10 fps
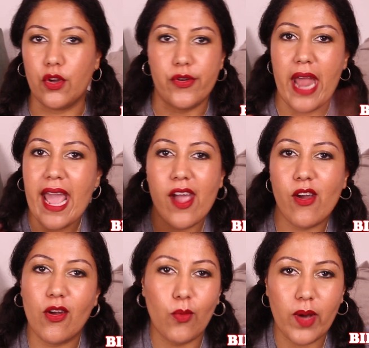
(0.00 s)
your
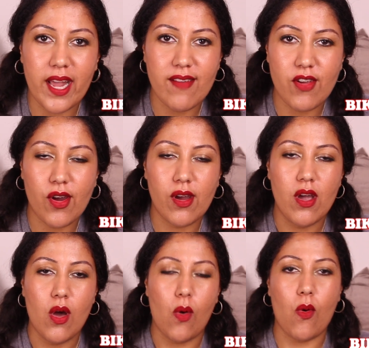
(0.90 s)
Nair or whatever,
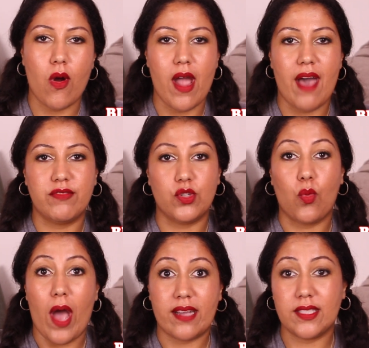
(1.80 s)
or after
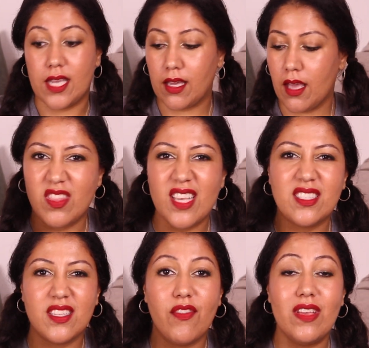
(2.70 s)
waxing.
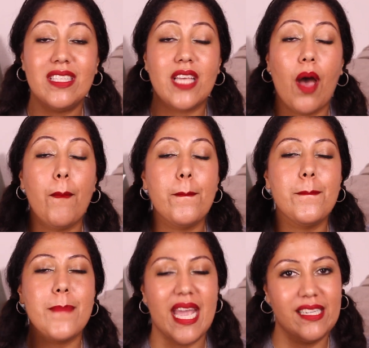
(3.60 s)
This stuff is
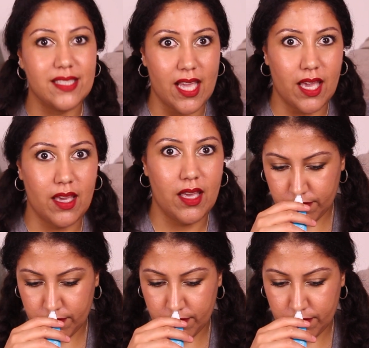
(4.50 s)
amazing.